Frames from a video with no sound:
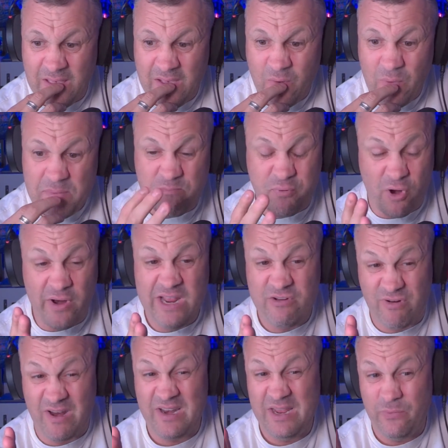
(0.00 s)
When Brodie
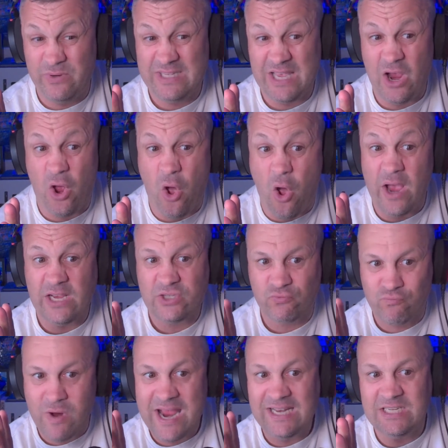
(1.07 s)
Grundy was their highest
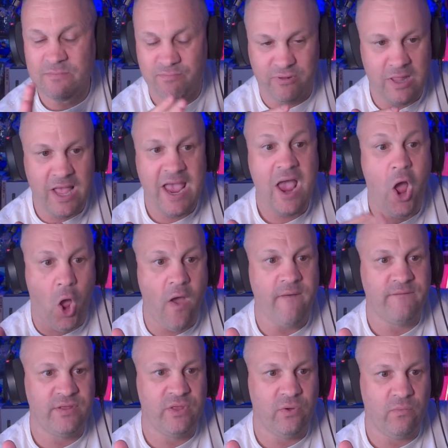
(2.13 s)
rated player
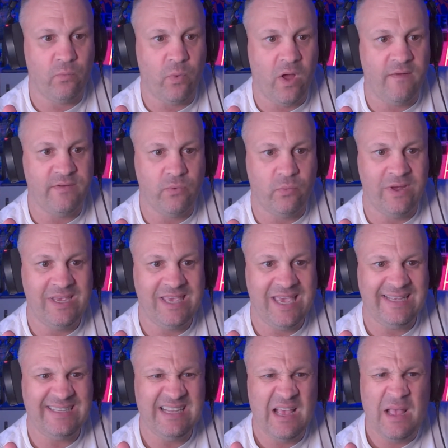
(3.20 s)
over the
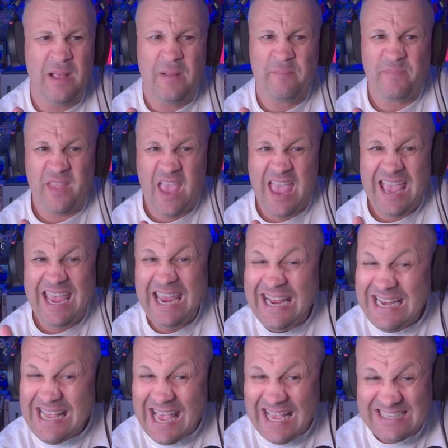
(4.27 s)
weekend,
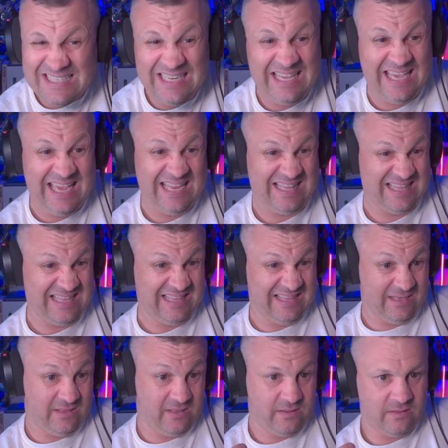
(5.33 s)
Heaney hasn't hit
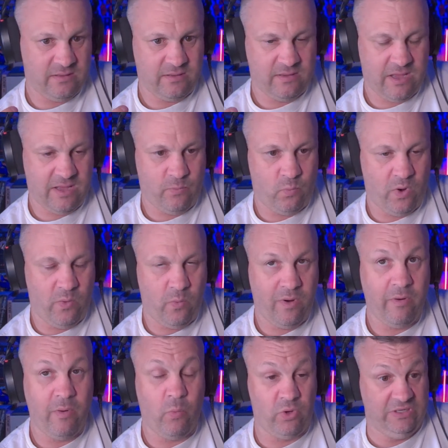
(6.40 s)

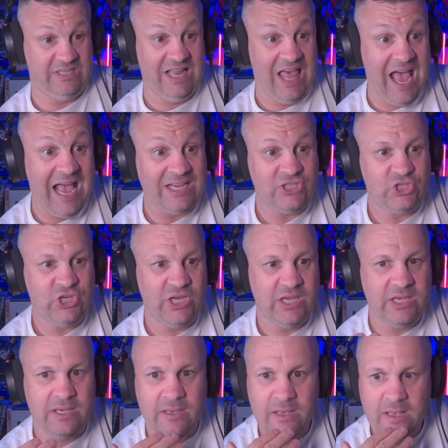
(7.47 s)
where he was last year.